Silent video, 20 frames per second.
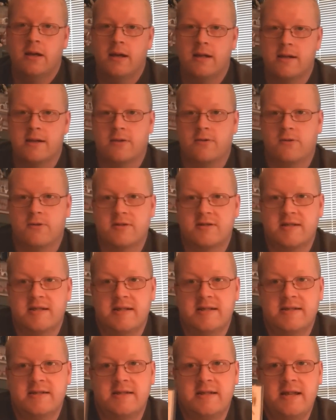And that, of course,
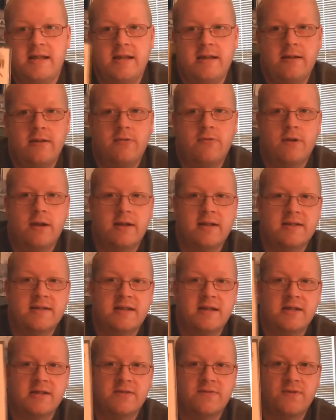is the
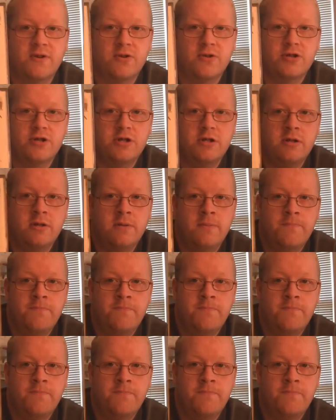greatest hits version